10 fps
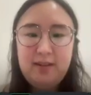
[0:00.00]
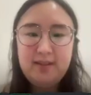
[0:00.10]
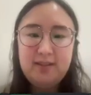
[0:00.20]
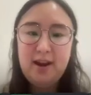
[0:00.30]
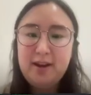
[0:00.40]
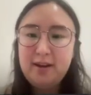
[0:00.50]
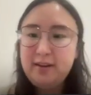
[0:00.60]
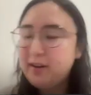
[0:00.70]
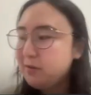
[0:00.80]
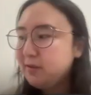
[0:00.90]
to
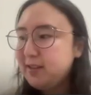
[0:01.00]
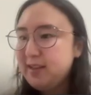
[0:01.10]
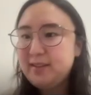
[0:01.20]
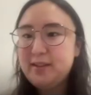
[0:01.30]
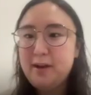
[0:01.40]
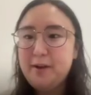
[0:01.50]
design like under these